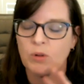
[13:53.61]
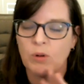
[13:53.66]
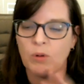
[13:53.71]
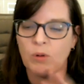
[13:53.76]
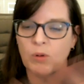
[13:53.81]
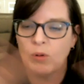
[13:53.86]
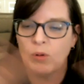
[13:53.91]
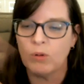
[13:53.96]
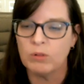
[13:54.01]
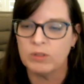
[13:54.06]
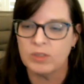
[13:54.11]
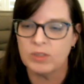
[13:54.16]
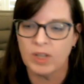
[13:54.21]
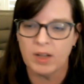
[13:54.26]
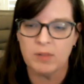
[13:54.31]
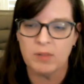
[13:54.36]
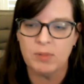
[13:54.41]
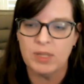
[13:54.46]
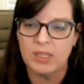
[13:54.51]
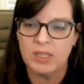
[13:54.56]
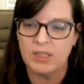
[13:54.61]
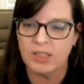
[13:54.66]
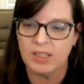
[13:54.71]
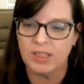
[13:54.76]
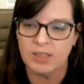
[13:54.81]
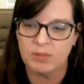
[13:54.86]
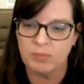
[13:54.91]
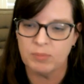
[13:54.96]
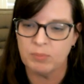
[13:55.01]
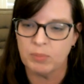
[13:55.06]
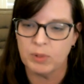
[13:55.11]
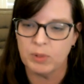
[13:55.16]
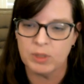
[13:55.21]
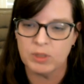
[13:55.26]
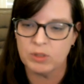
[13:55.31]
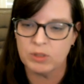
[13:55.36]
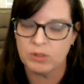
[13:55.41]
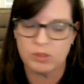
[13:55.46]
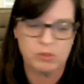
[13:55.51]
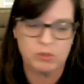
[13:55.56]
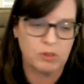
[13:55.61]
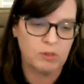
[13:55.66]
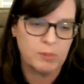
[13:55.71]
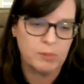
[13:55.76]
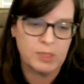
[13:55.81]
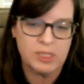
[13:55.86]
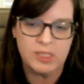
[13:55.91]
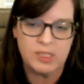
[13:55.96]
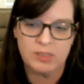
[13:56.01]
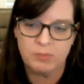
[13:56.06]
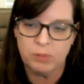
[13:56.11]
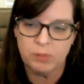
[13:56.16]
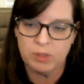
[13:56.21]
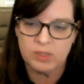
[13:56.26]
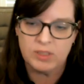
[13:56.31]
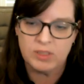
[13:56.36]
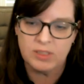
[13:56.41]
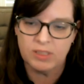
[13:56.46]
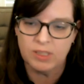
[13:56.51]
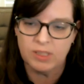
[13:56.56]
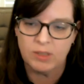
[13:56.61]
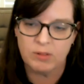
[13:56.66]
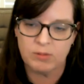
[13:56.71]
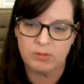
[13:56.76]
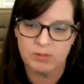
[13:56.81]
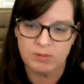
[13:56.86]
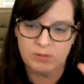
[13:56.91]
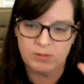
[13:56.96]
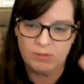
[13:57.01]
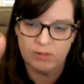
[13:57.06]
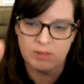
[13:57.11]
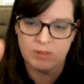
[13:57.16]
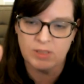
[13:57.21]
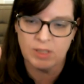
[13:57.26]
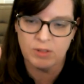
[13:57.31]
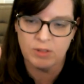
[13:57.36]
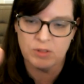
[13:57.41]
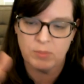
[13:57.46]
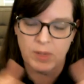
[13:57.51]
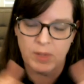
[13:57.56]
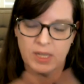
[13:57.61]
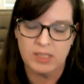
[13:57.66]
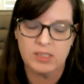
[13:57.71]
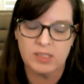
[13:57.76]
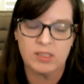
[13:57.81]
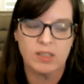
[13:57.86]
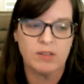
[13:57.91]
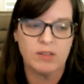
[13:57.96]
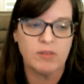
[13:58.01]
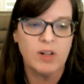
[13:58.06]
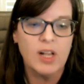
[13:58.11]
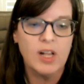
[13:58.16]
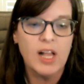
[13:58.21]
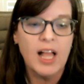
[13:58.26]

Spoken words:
old timey like bookstores where everybody just puts, sells back stuff.